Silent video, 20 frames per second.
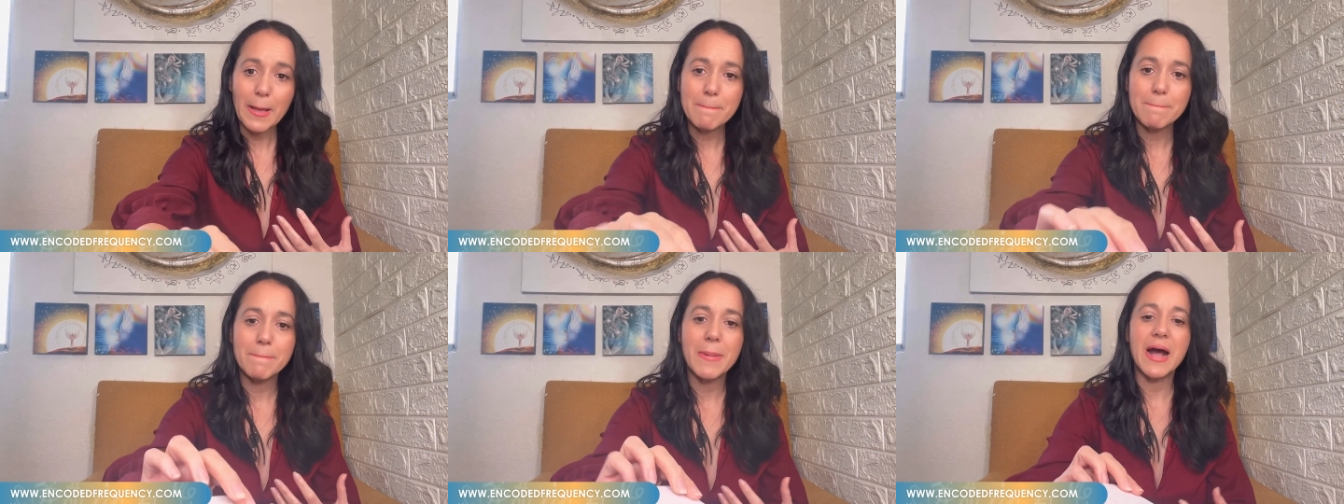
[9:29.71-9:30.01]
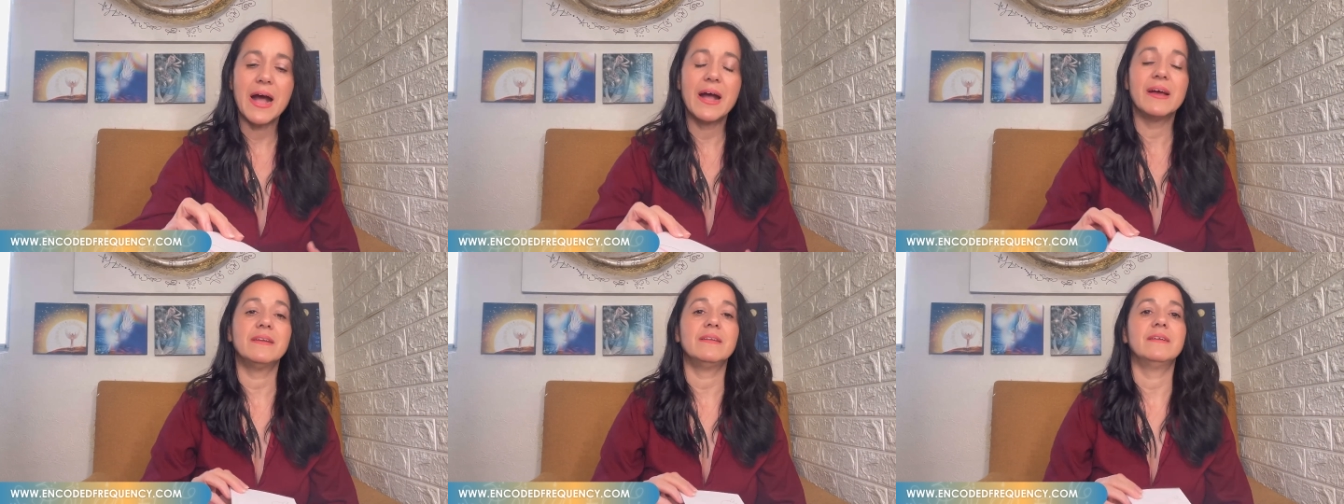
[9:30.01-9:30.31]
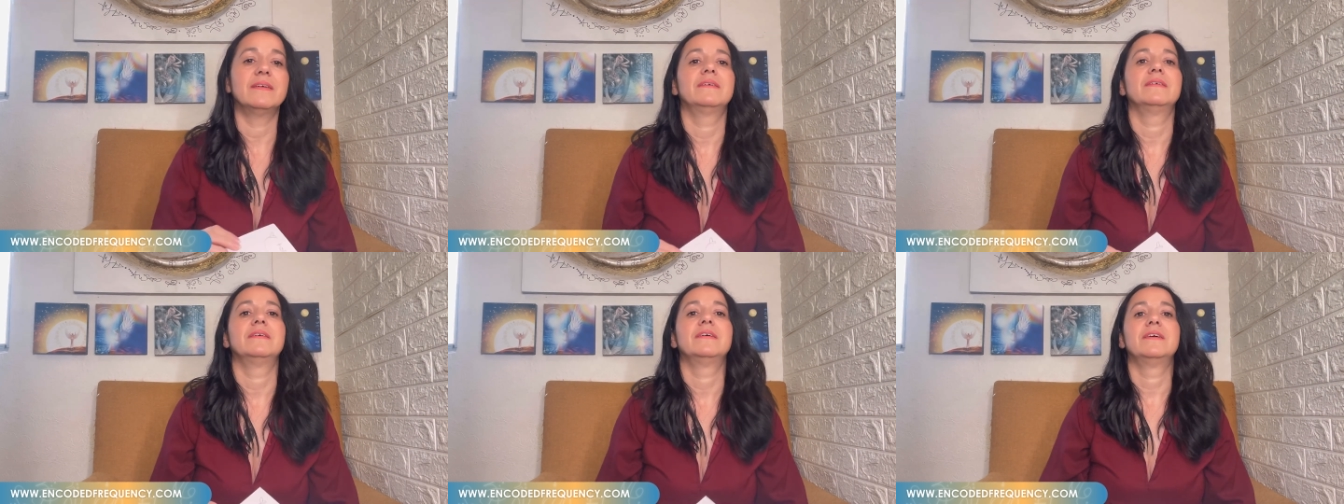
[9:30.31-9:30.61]
But
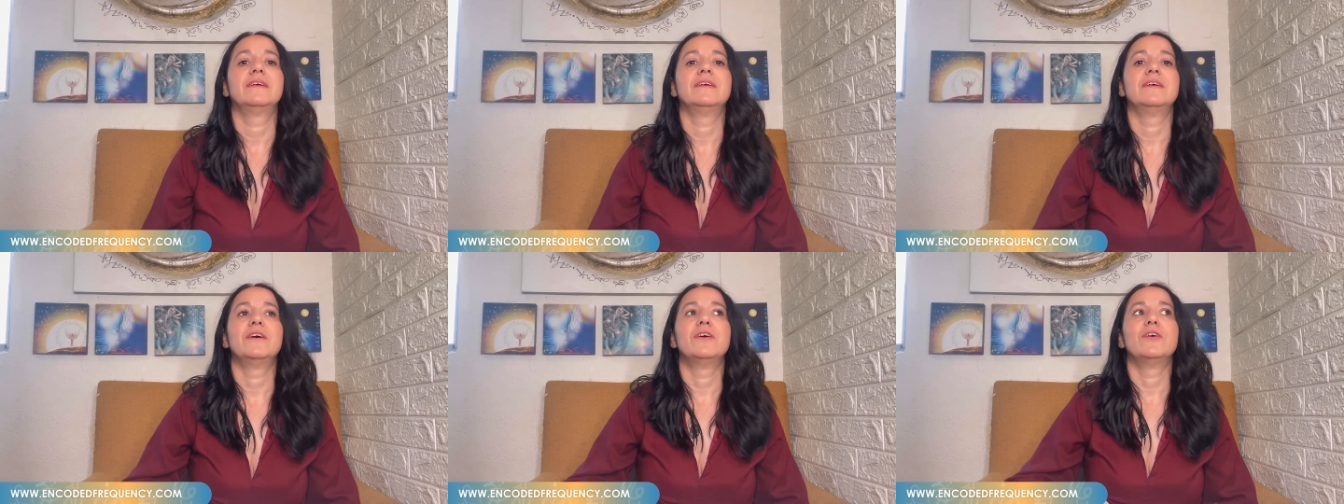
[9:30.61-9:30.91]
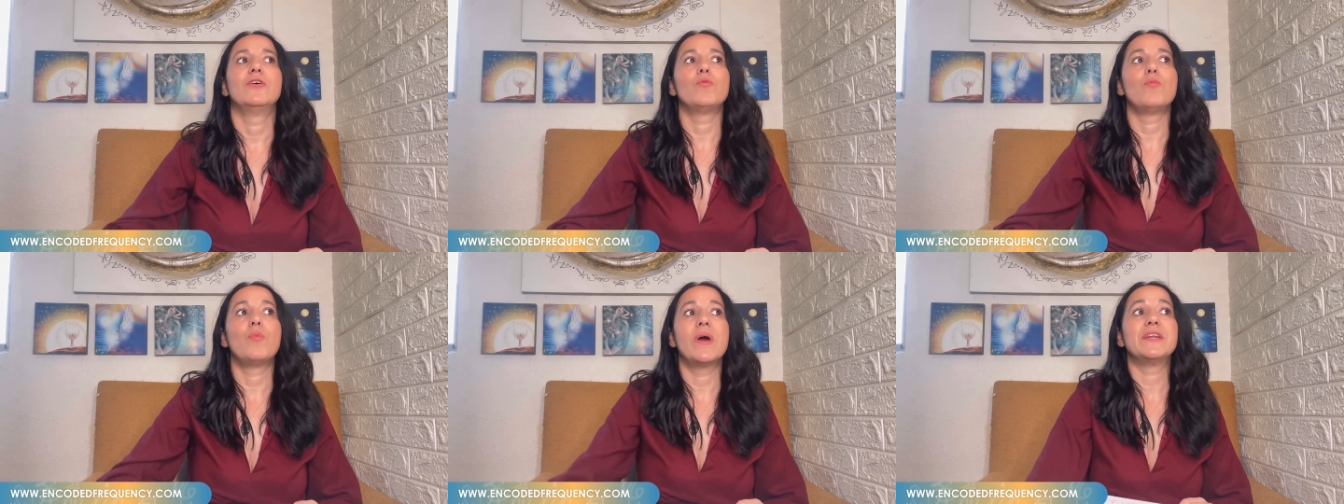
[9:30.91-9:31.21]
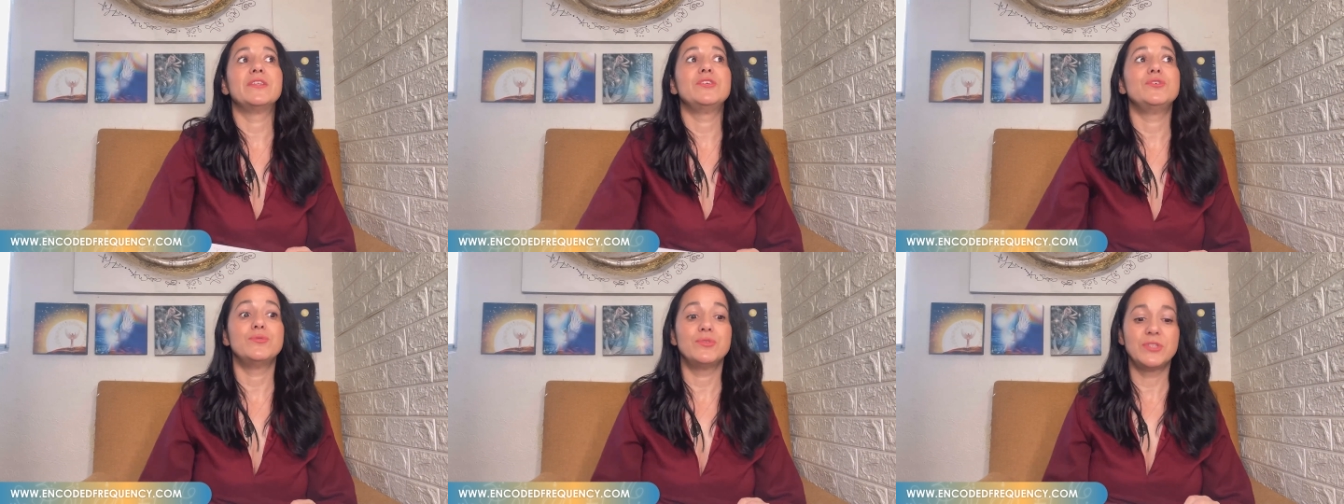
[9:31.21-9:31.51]

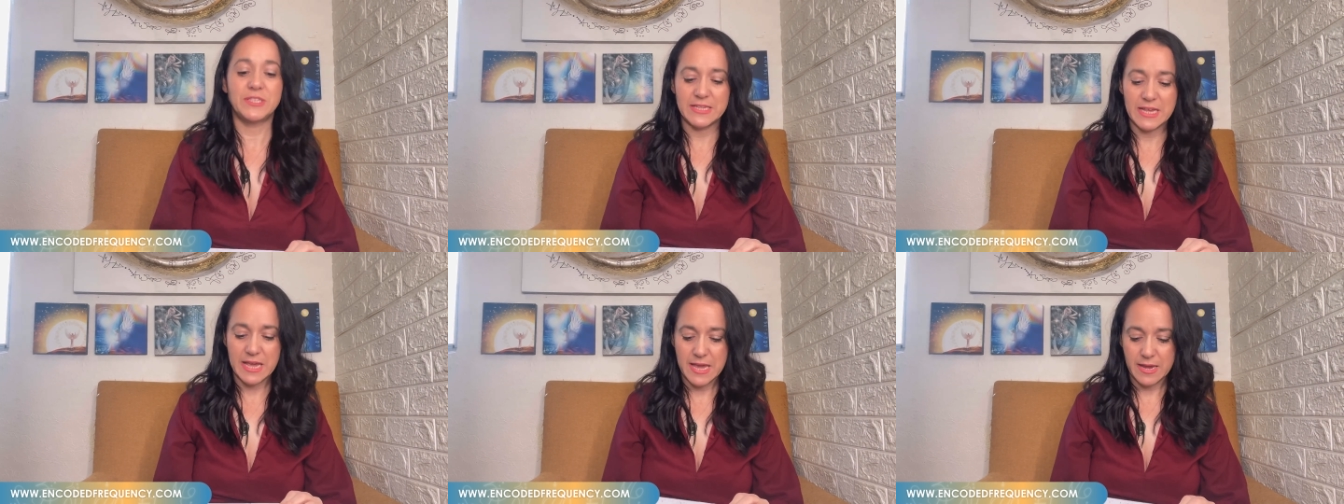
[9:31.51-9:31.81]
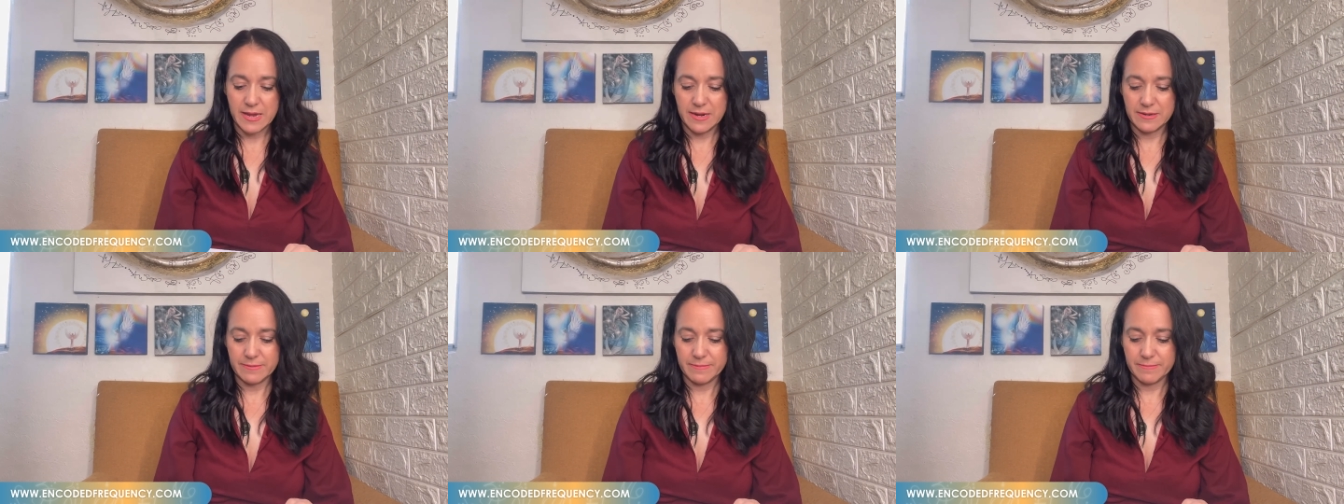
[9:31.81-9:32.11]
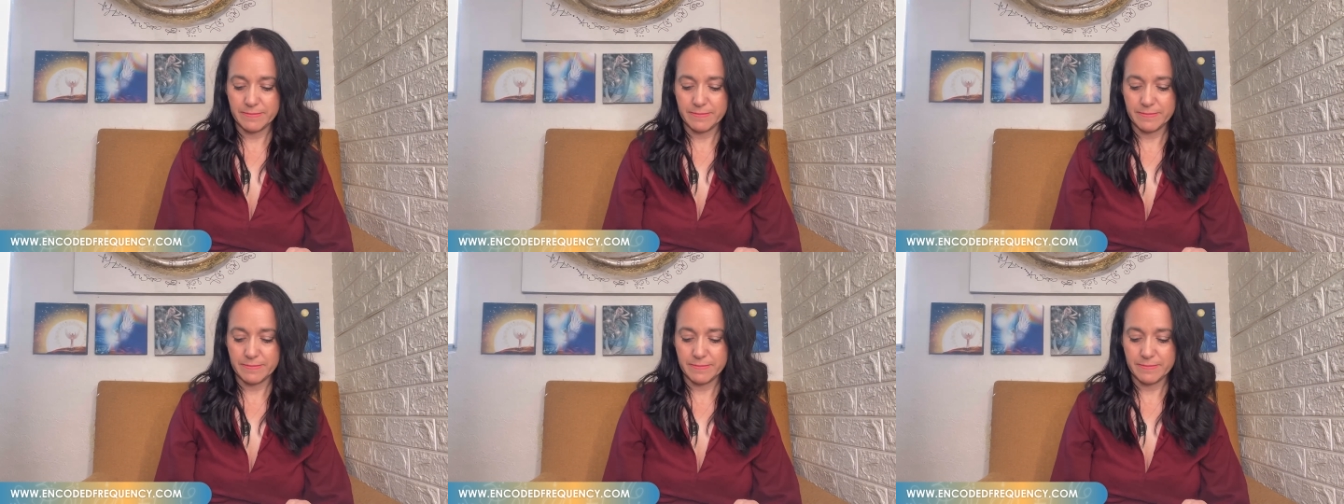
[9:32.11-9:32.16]
when you say,